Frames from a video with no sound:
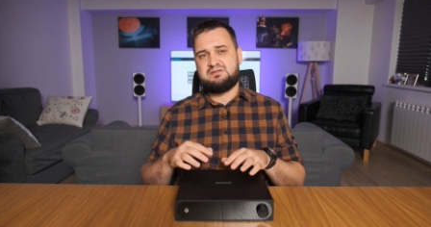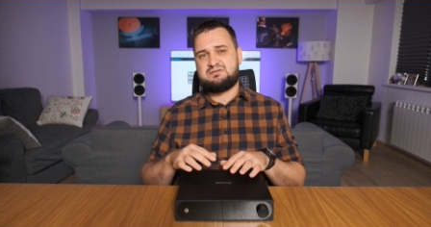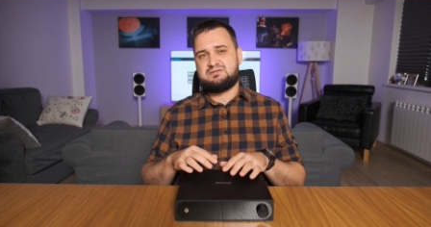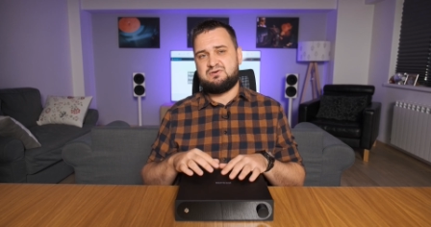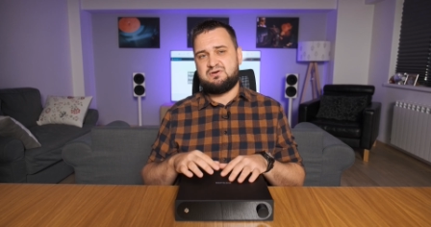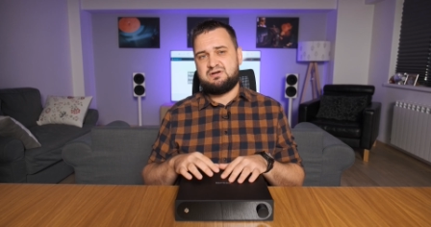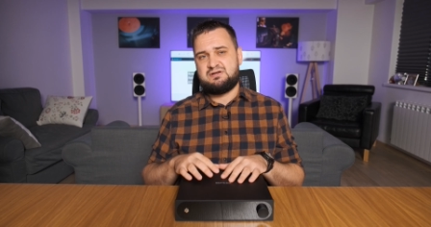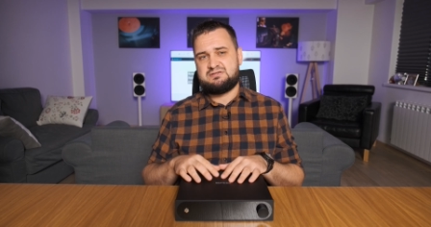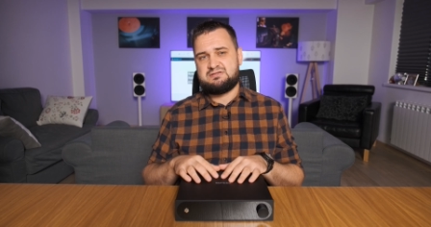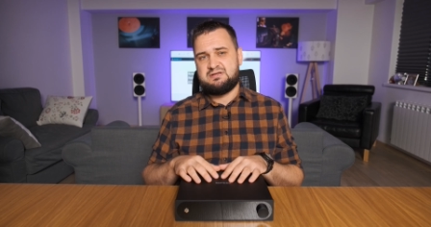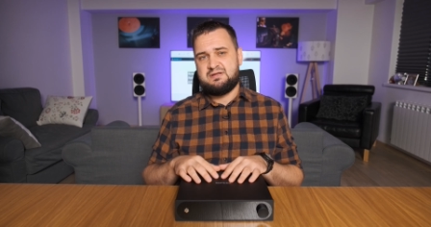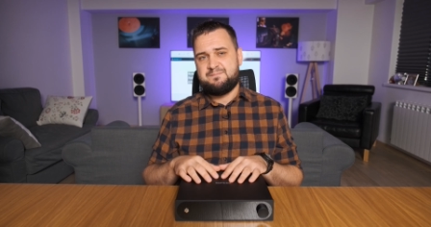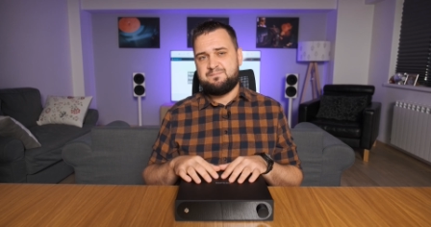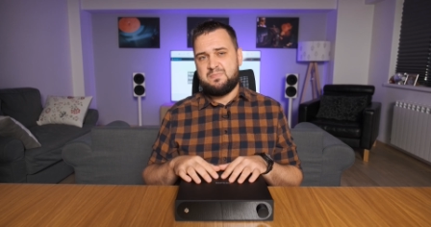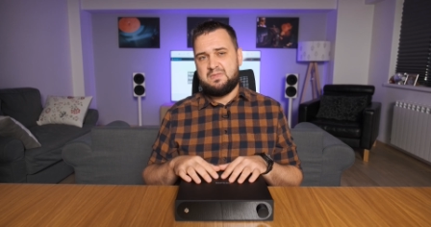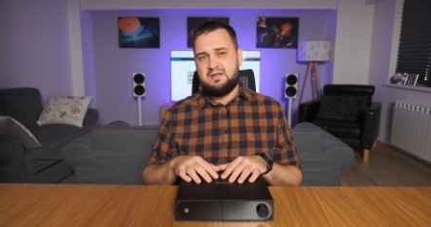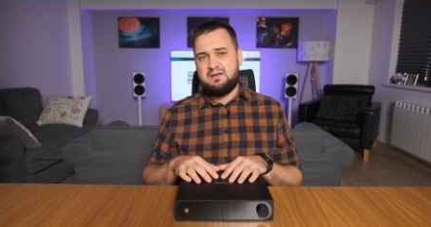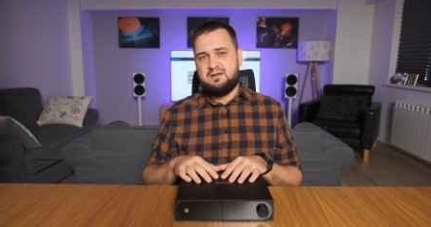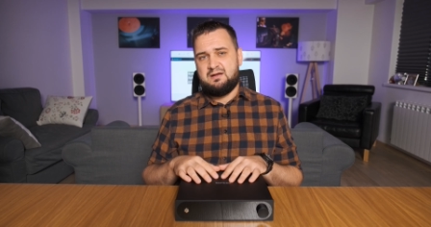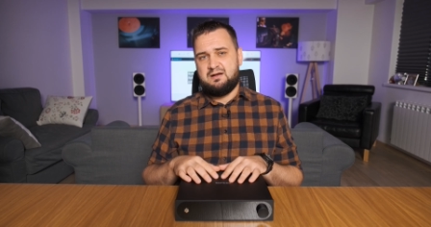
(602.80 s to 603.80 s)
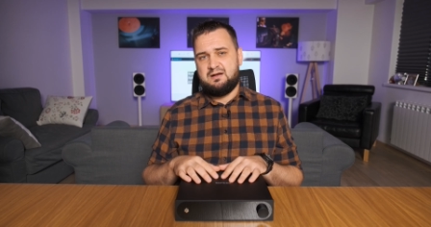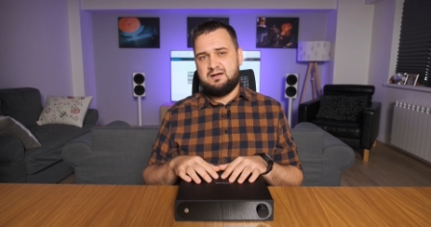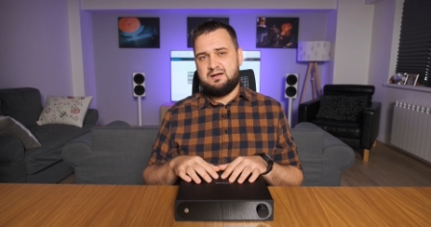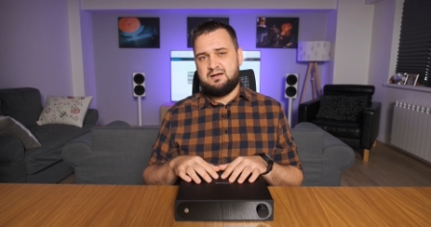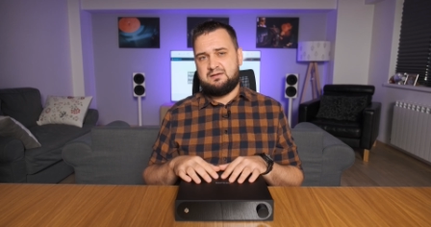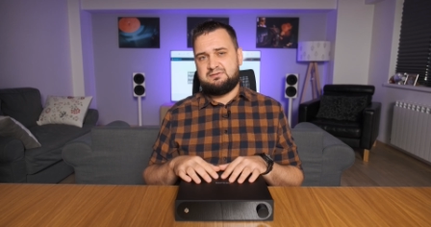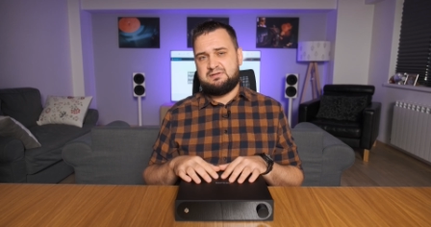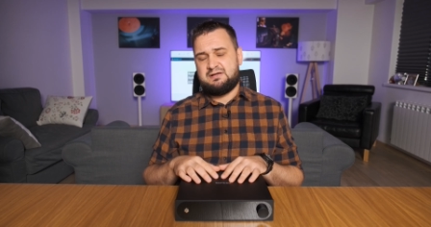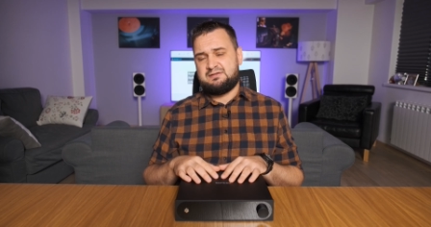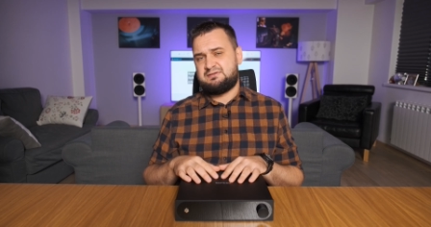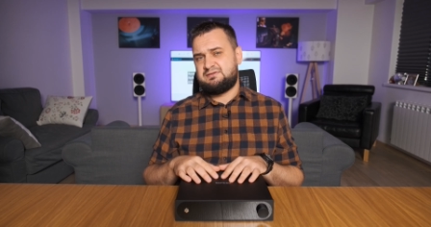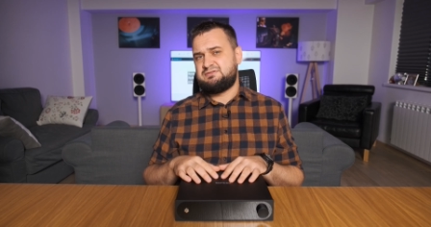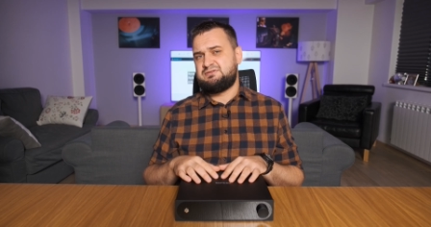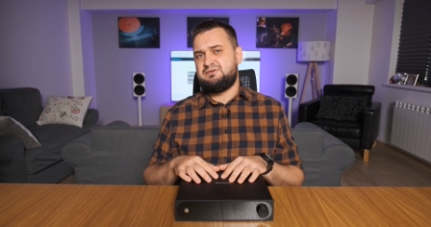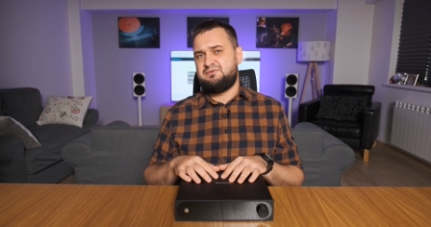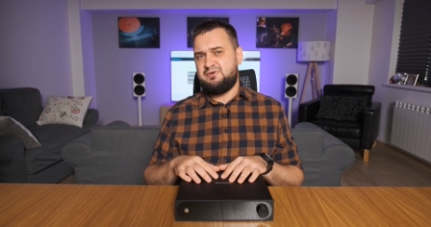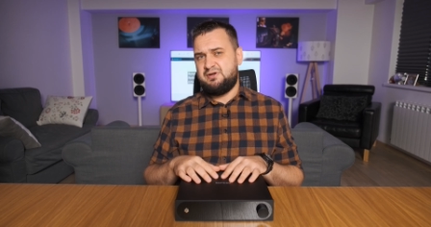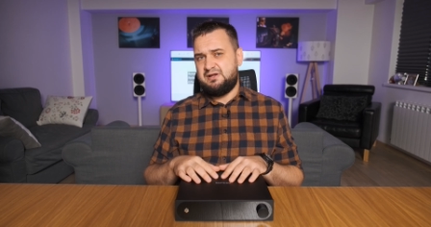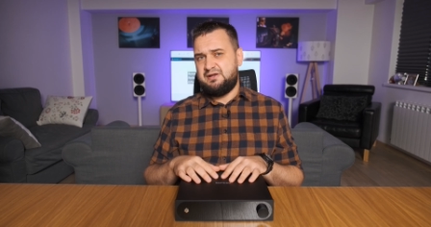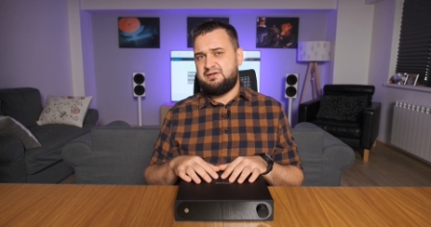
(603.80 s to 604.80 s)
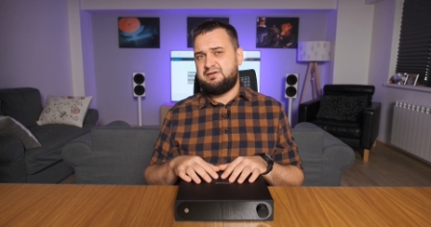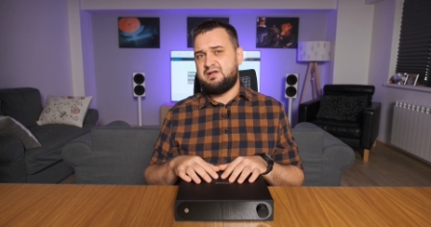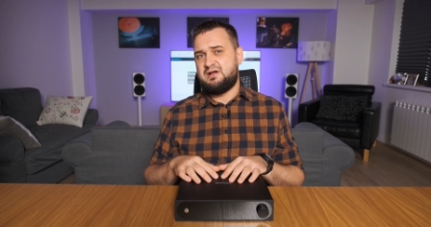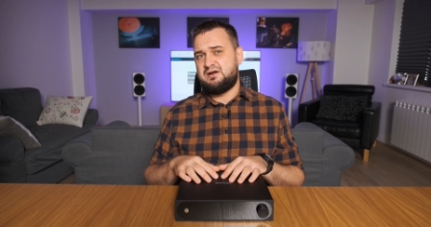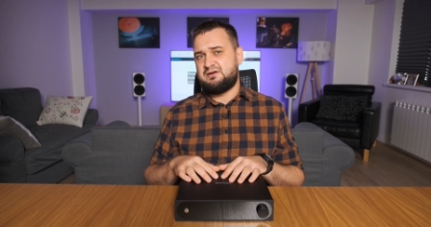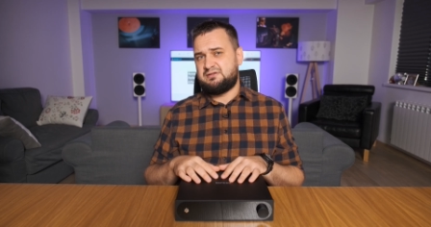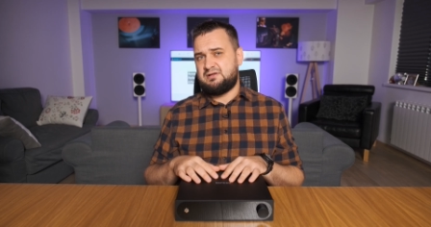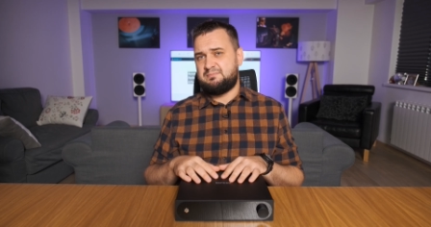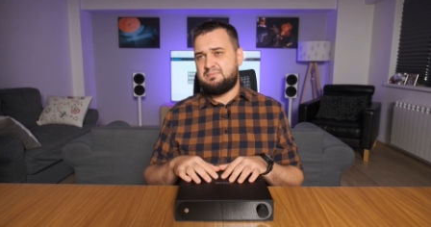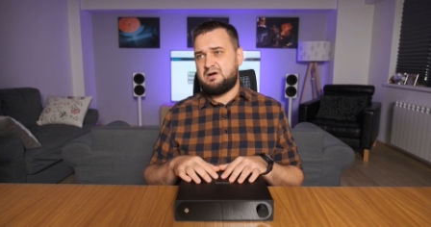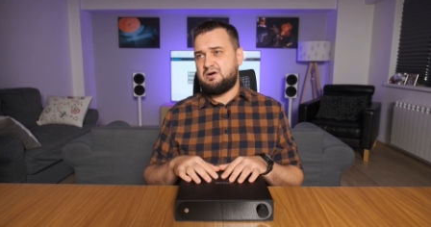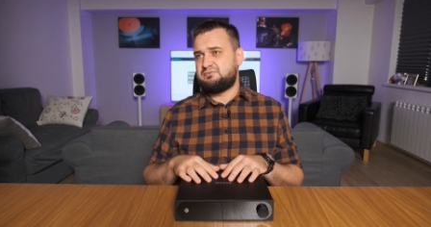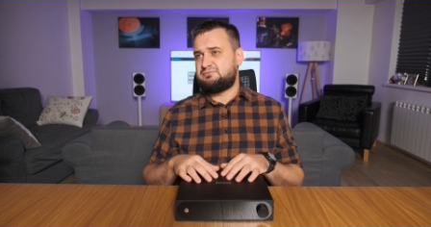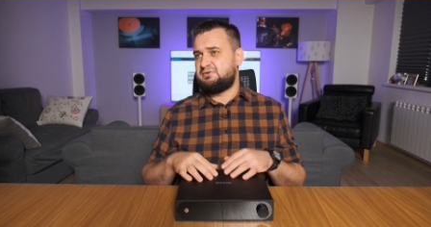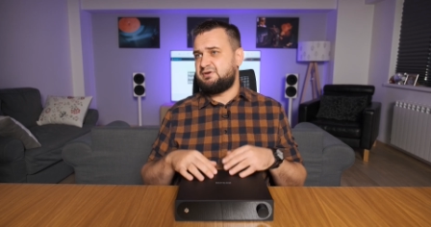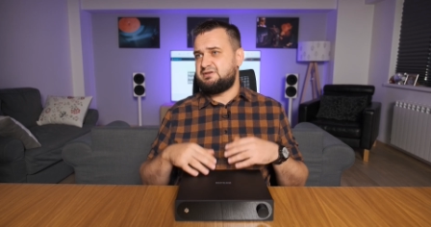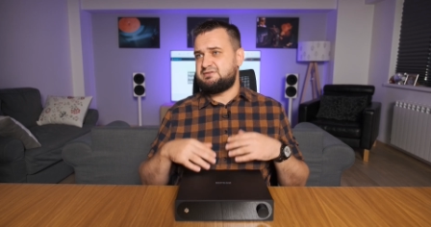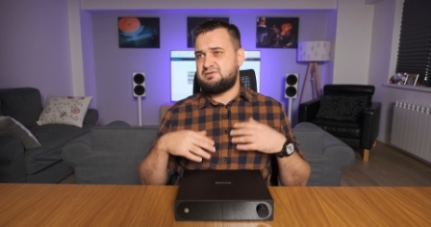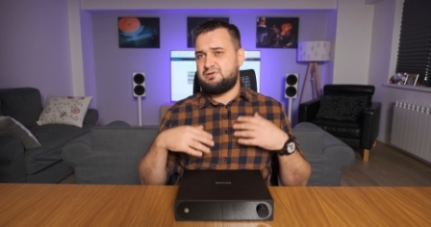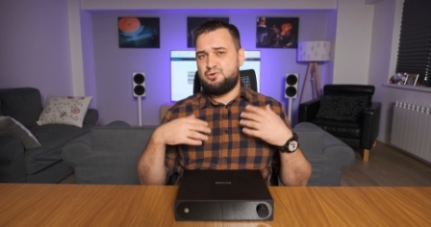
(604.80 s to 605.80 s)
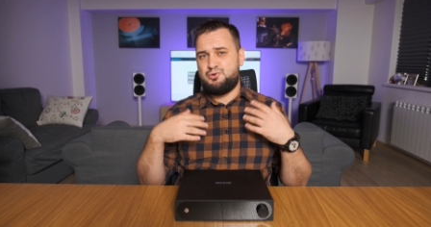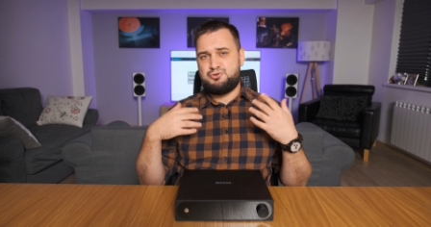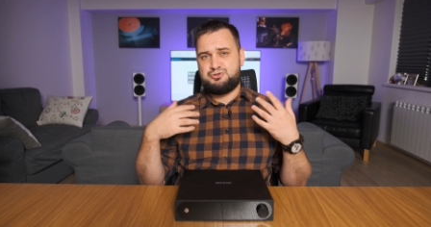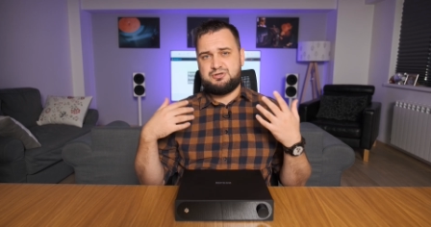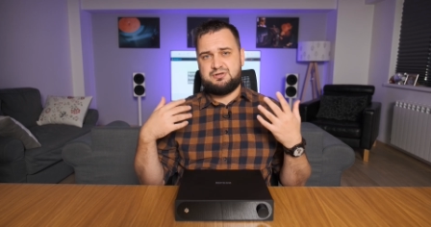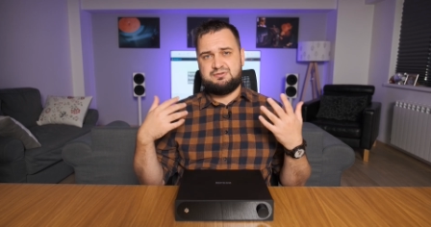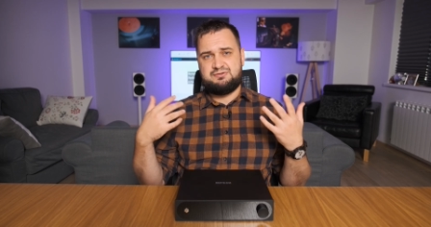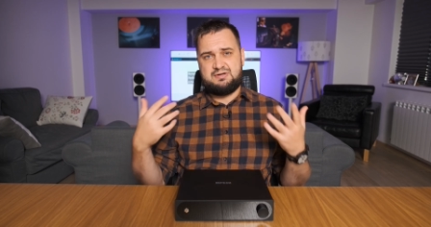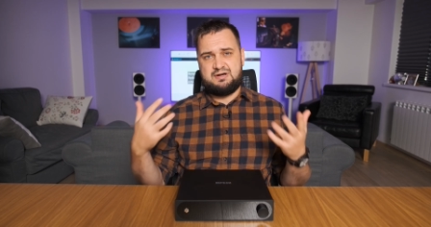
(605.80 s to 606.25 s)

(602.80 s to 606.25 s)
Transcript: source that really cared about resolution,